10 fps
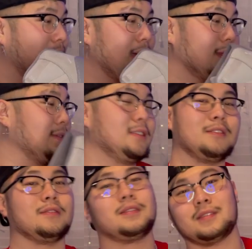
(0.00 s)
I love these
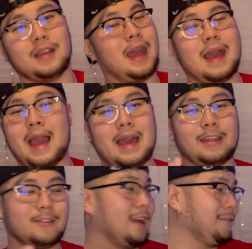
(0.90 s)
shoes. I had
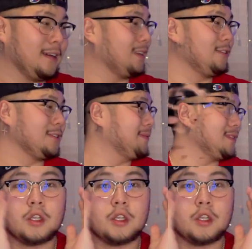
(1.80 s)
a great fucking Christmas.